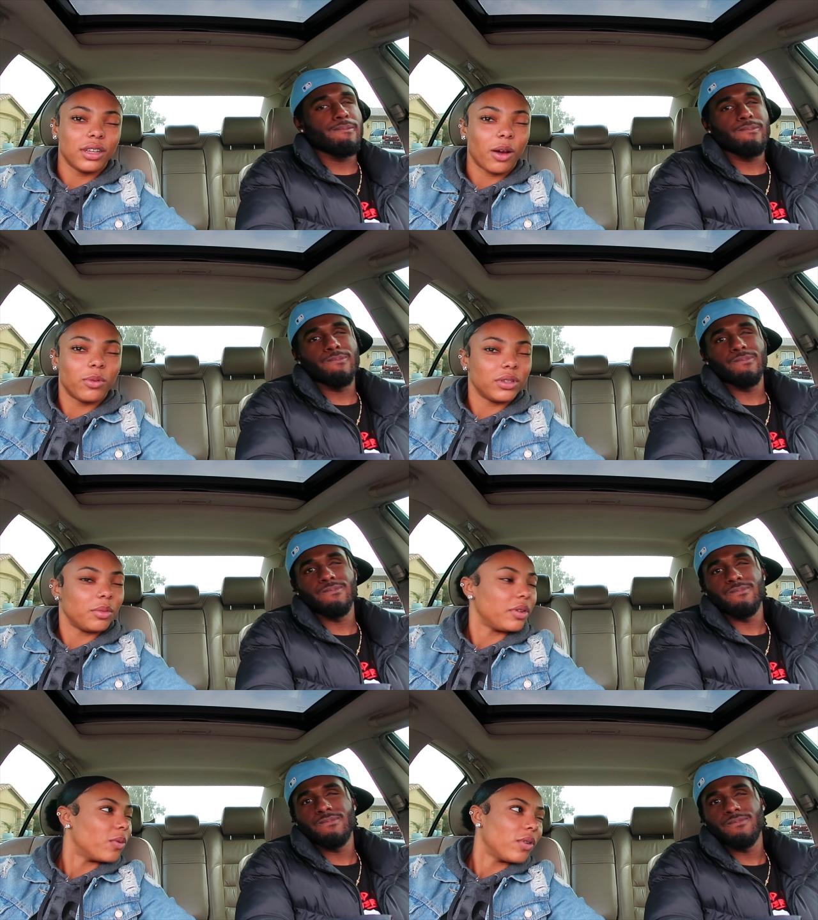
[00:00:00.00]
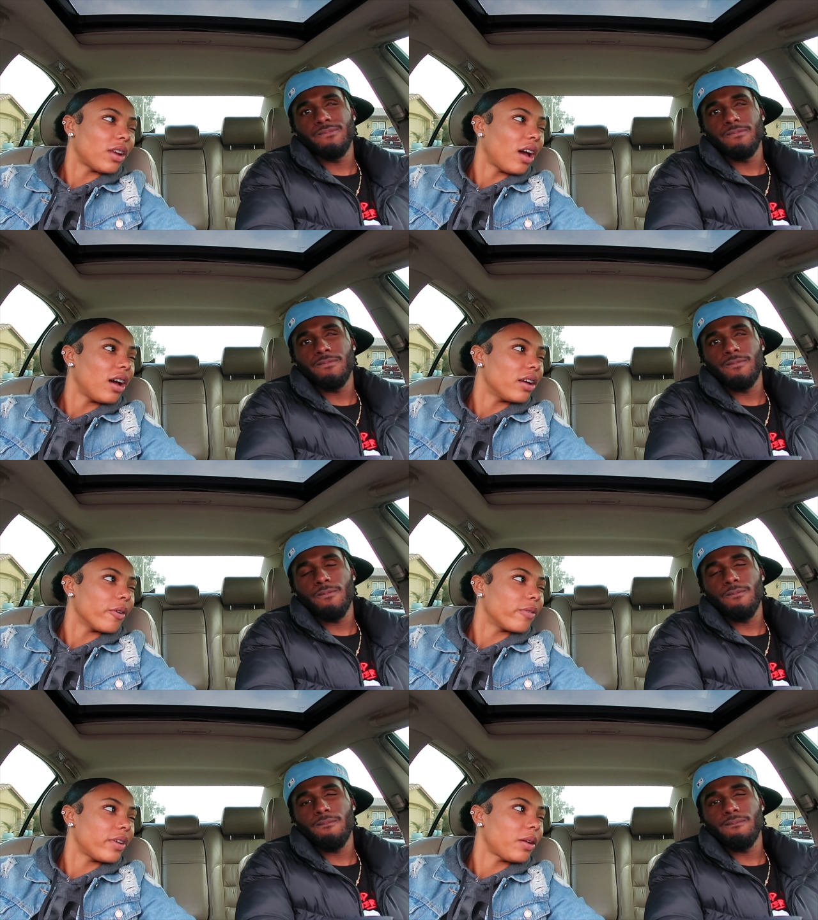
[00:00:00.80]
Speaker 1: I wouldn't have been one eye
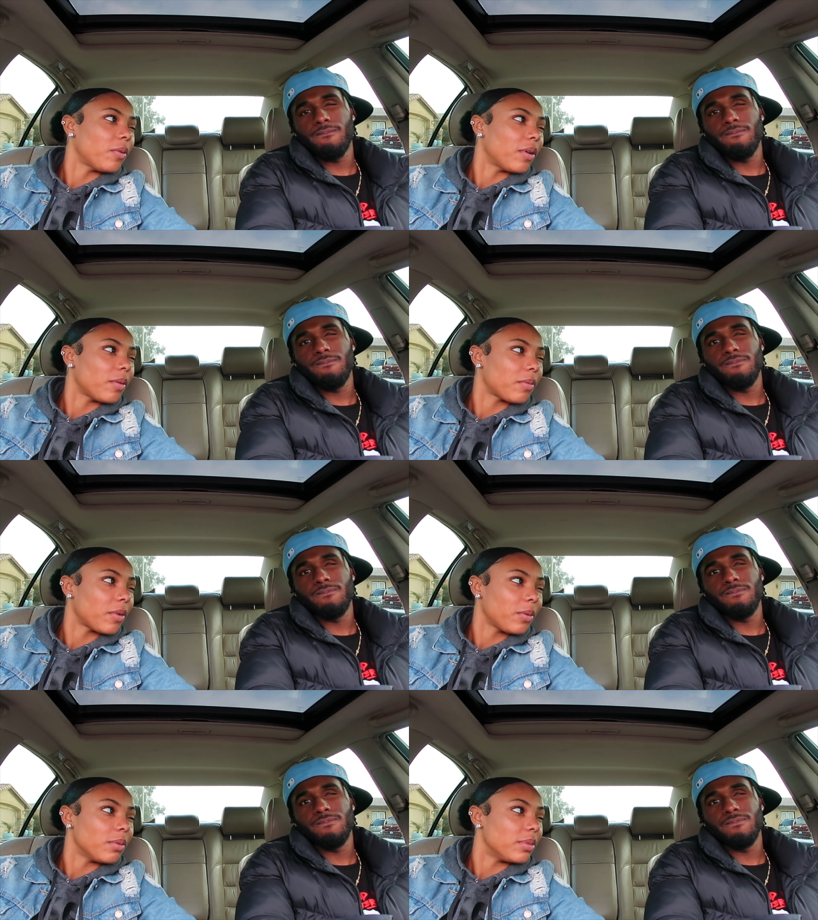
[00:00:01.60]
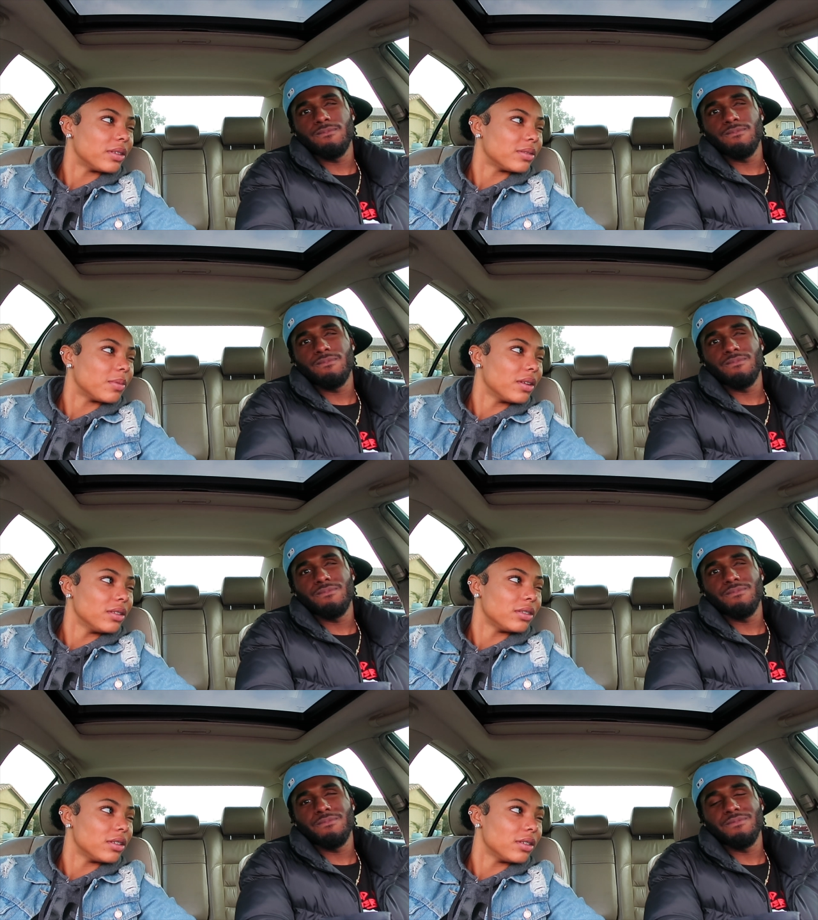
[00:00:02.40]
with Fetty Wap. I would have been some
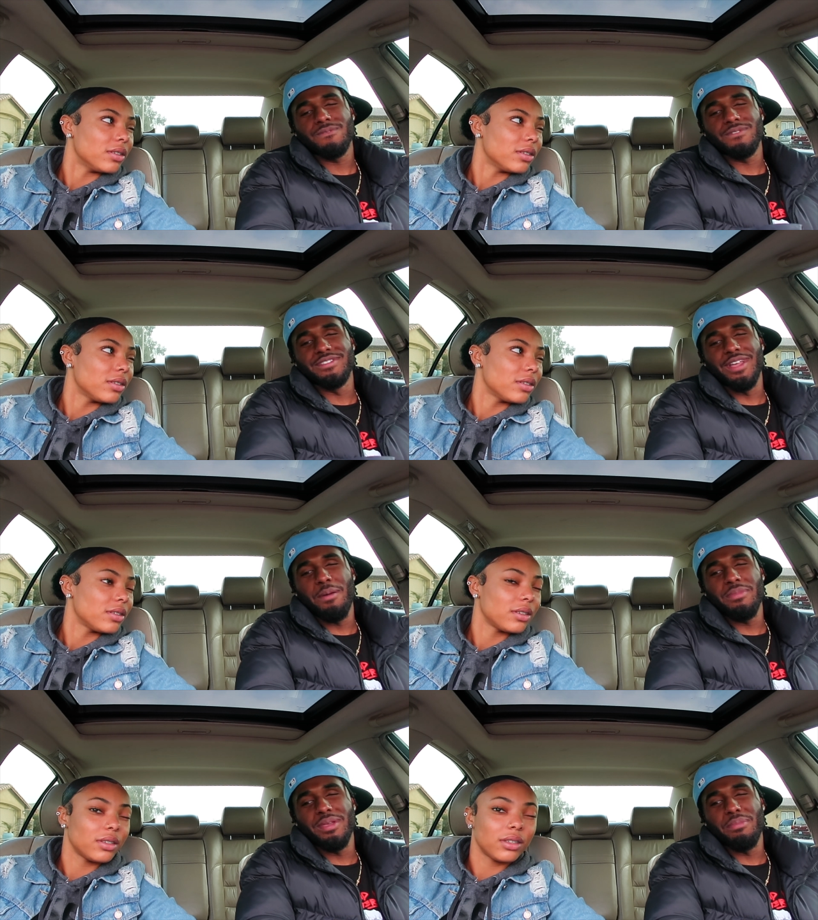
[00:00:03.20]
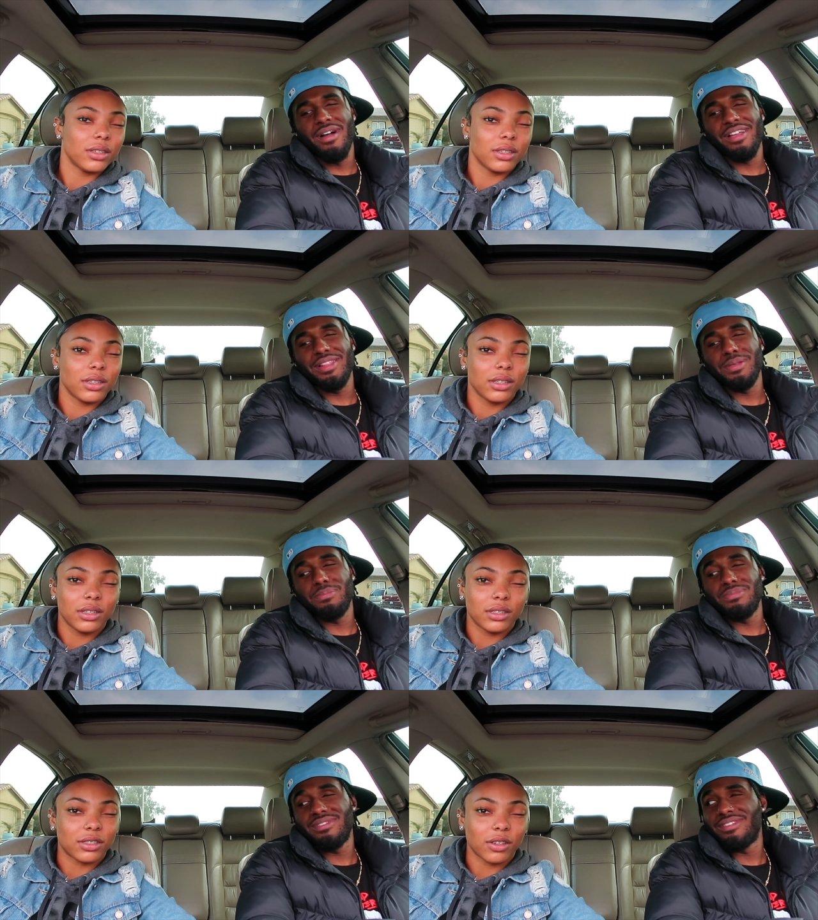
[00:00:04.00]
other shit.
Speaker 2: Zombie
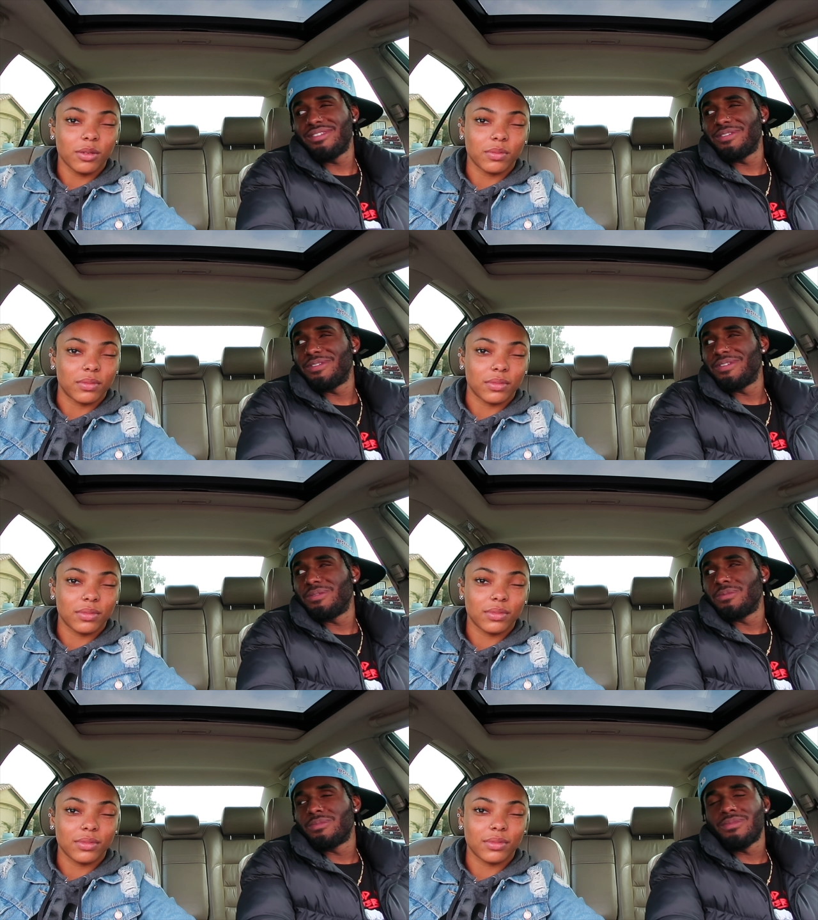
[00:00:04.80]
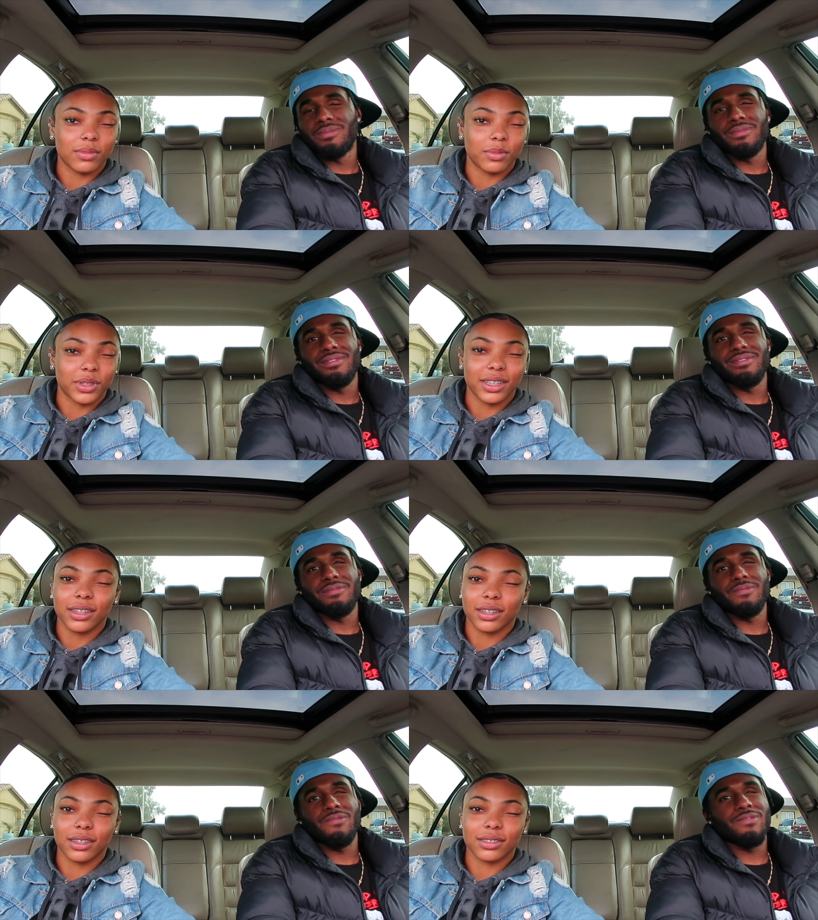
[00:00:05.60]
apocalypse.
Speaker 1: Some. Hmm. But
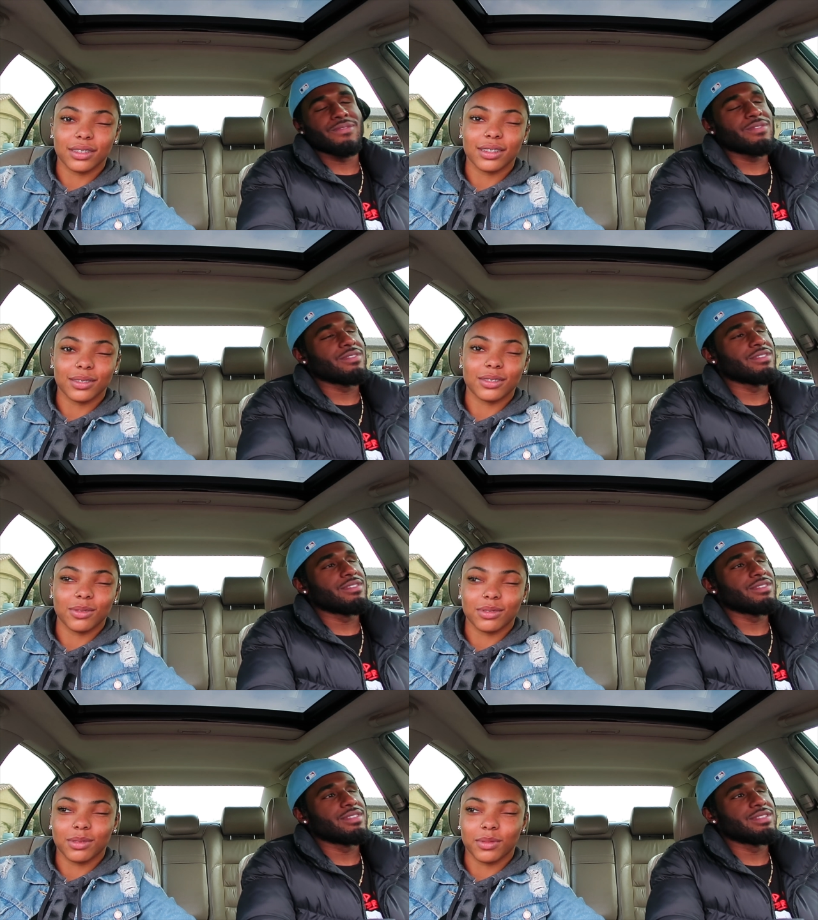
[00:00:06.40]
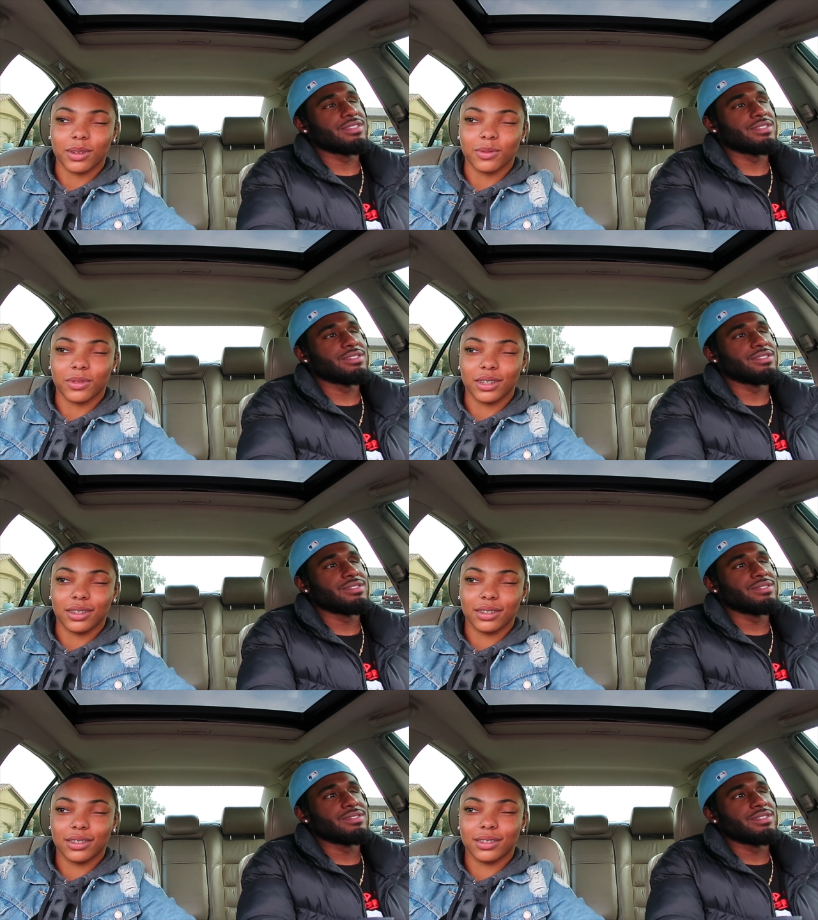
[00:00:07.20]
yeah, I, I told them I don't
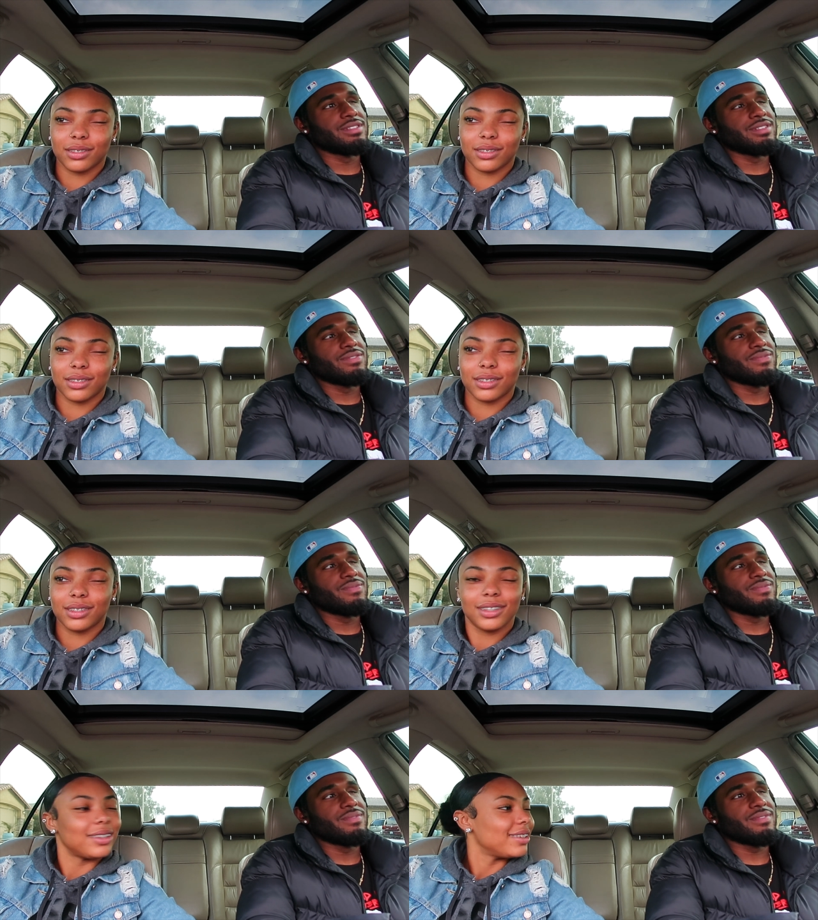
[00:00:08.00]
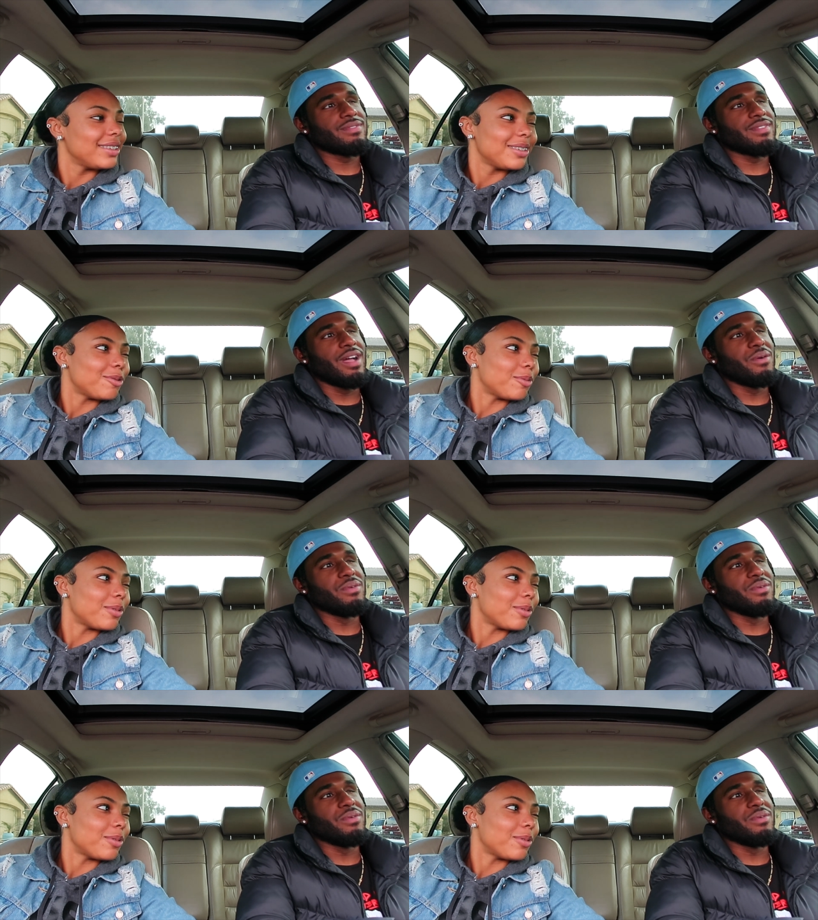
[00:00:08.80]
want it.
Speaker 2: I